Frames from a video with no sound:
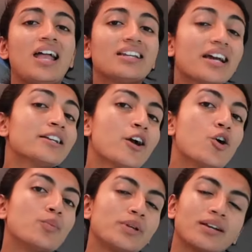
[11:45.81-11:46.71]
And I
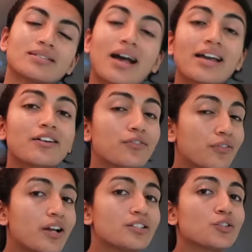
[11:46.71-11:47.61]
know because I have
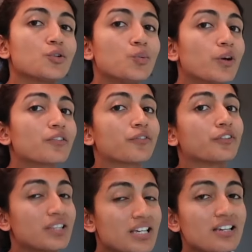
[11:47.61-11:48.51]
friends who work
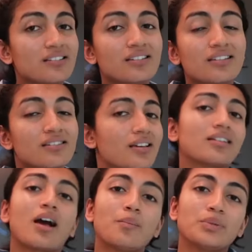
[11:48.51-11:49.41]
for these
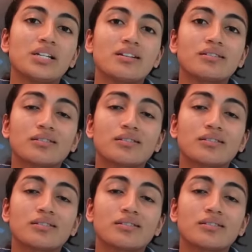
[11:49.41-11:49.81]
said companies.